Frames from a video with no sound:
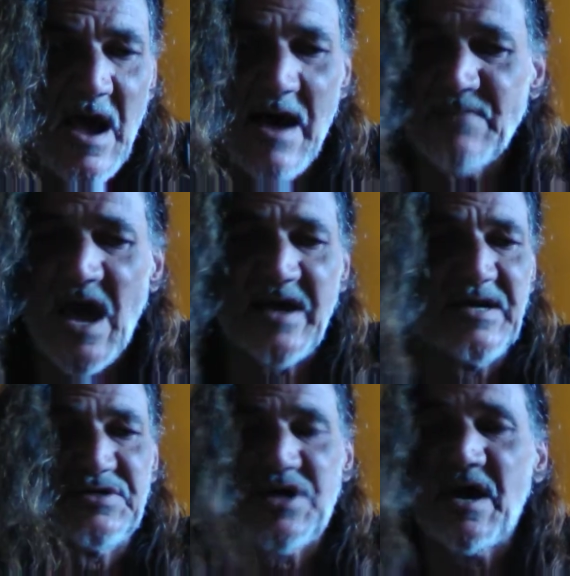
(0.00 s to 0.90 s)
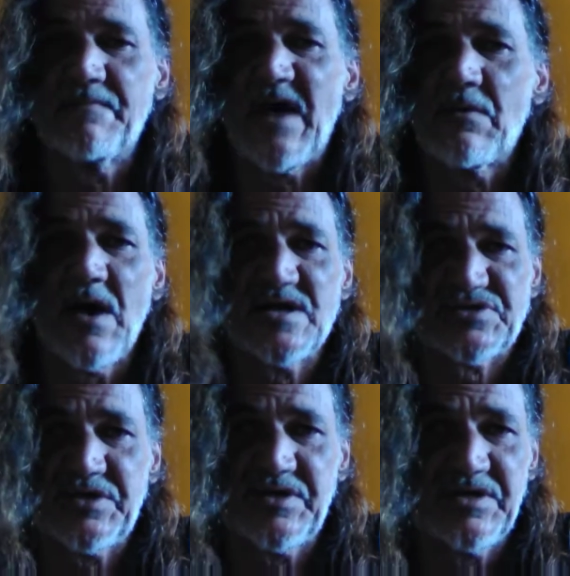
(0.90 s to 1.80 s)
I'm not going to talk about
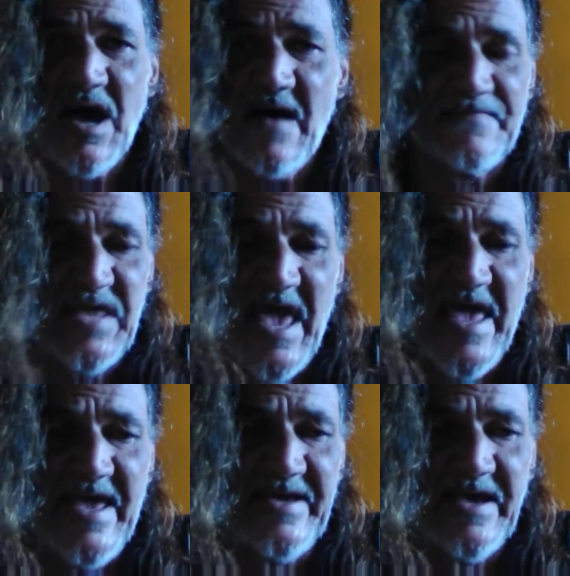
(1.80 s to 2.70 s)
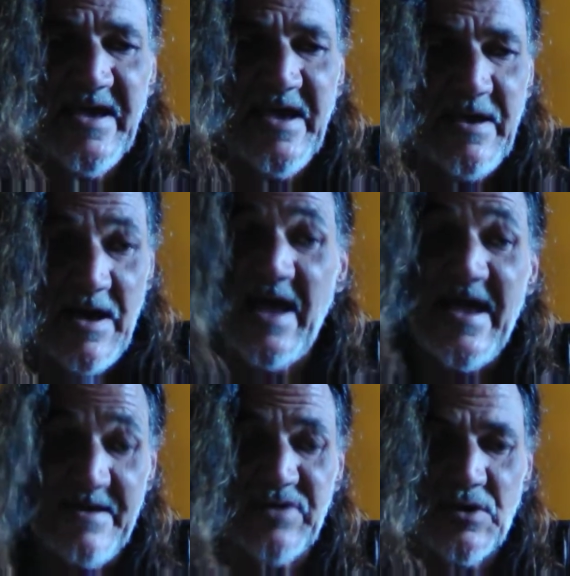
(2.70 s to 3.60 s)
Rasta Denap, the egg. I
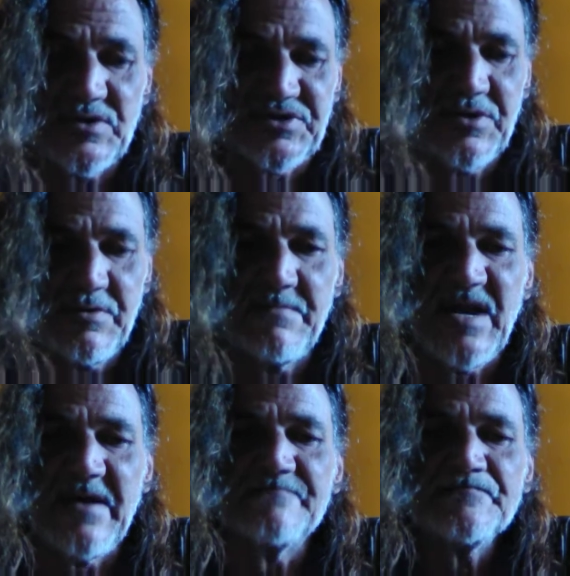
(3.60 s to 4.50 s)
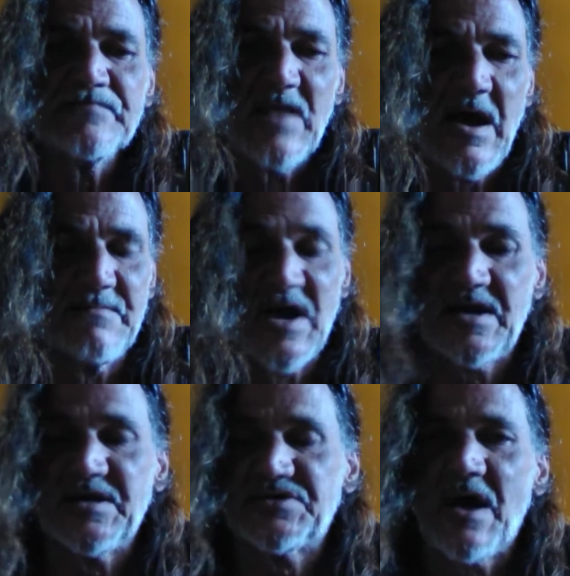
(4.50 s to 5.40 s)
am going to in a minute. I'm not
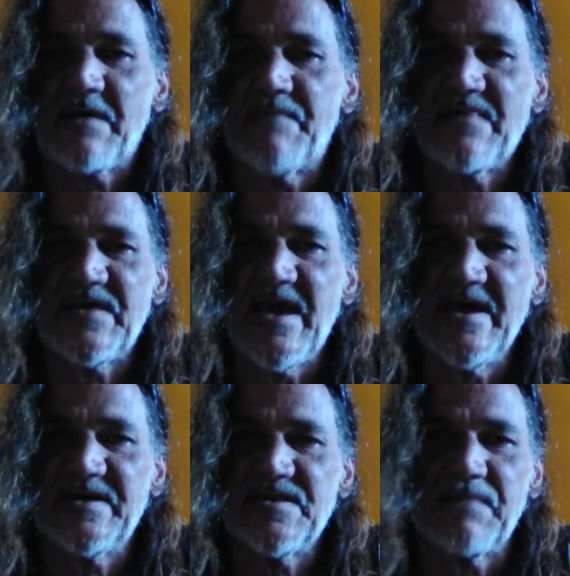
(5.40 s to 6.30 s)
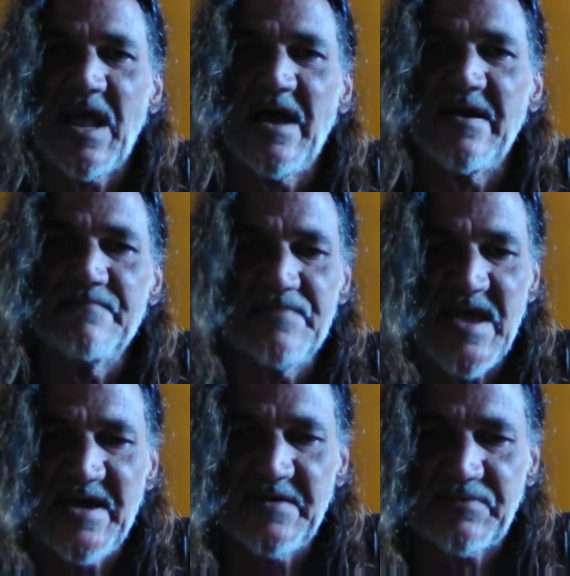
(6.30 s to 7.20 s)
going to talk about the egg and the planet, the
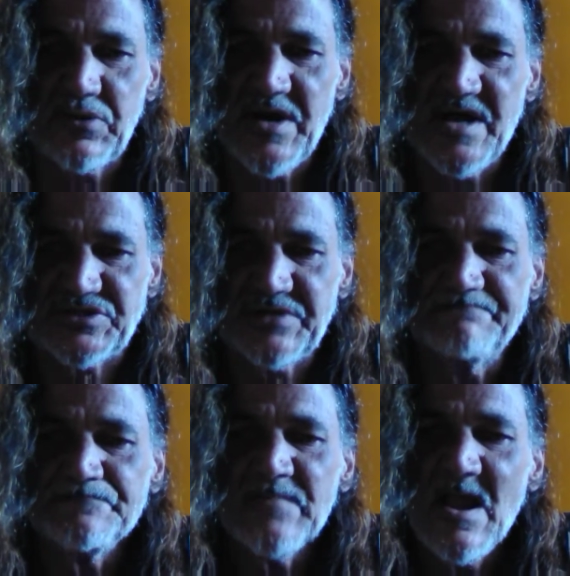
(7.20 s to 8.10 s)
egg of creation.